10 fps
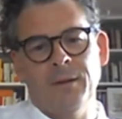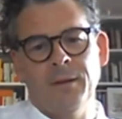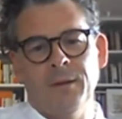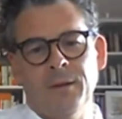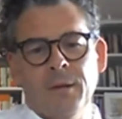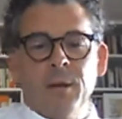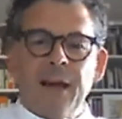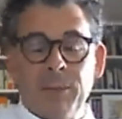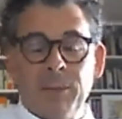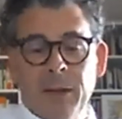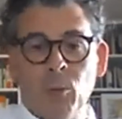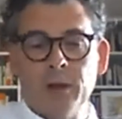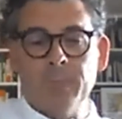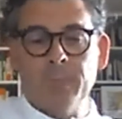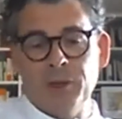Hello, everybody, and
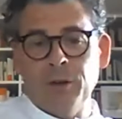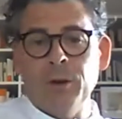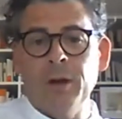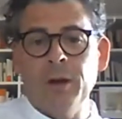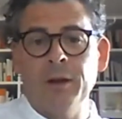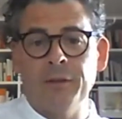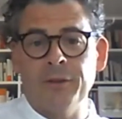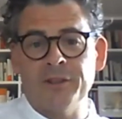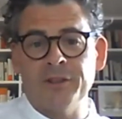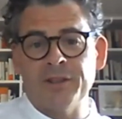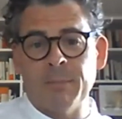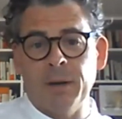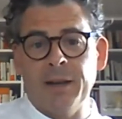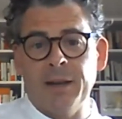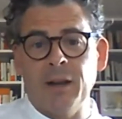welcome to the first
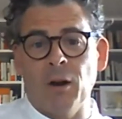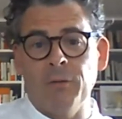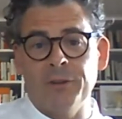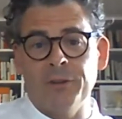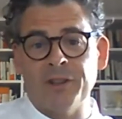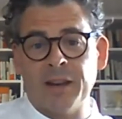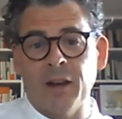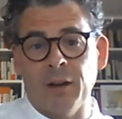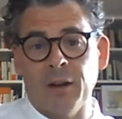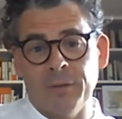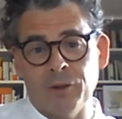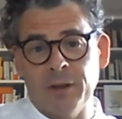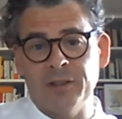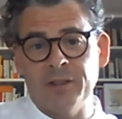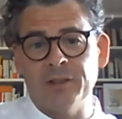assembly of the second half of
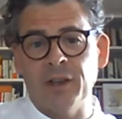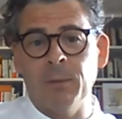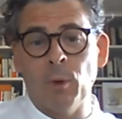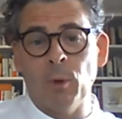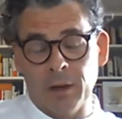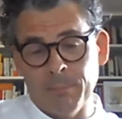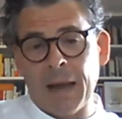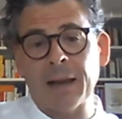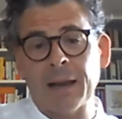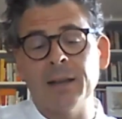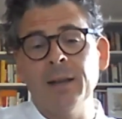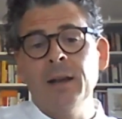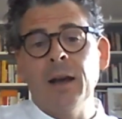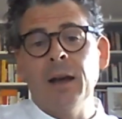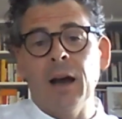Trinity term. Welcome back.
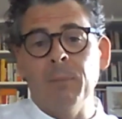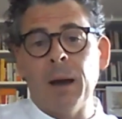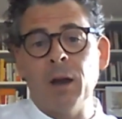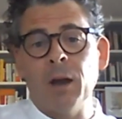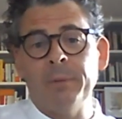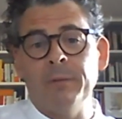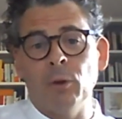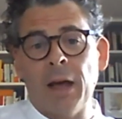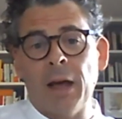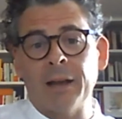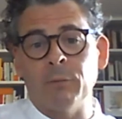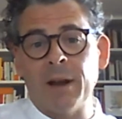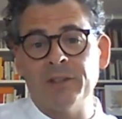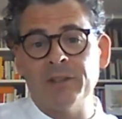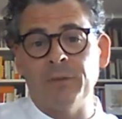I hope you've all
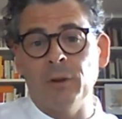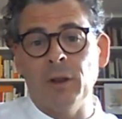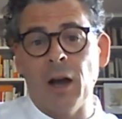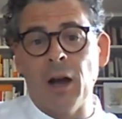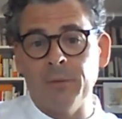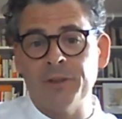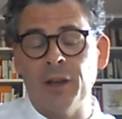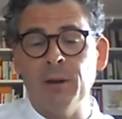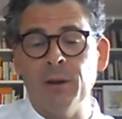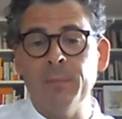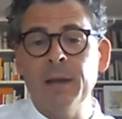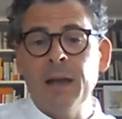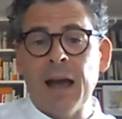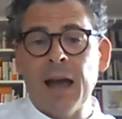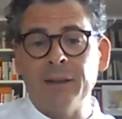had a restful half
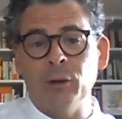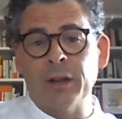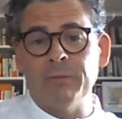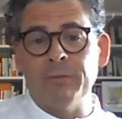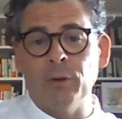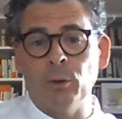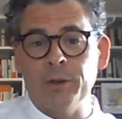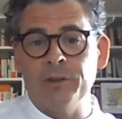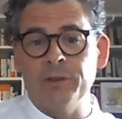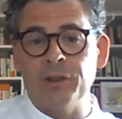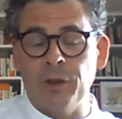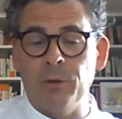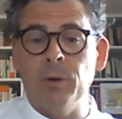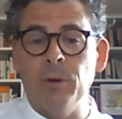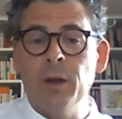term and are looking forward
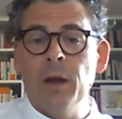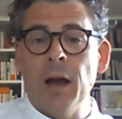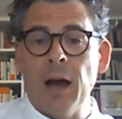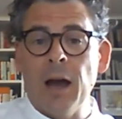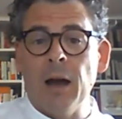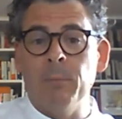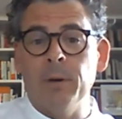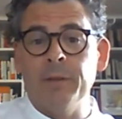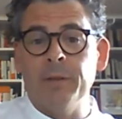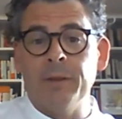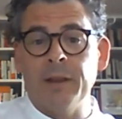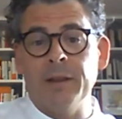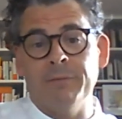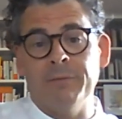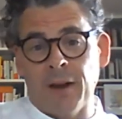to
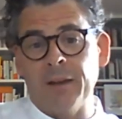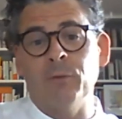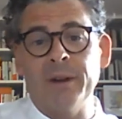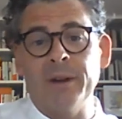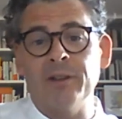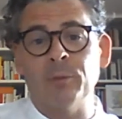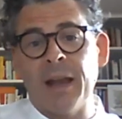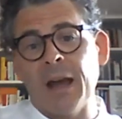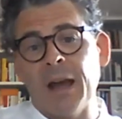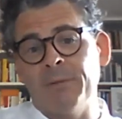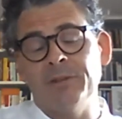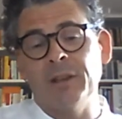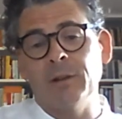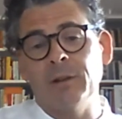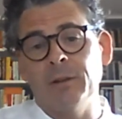the 5 weeks we have
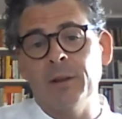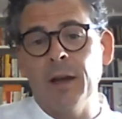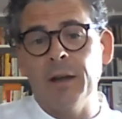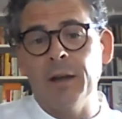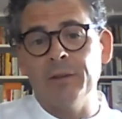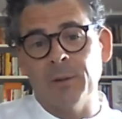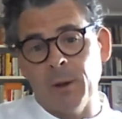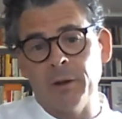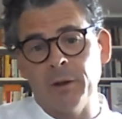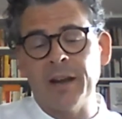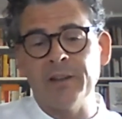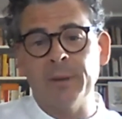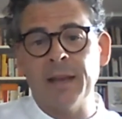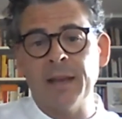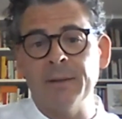until the summer
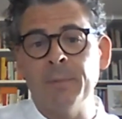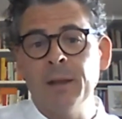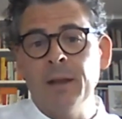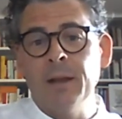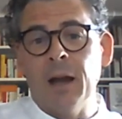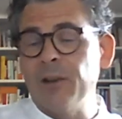holidays begin.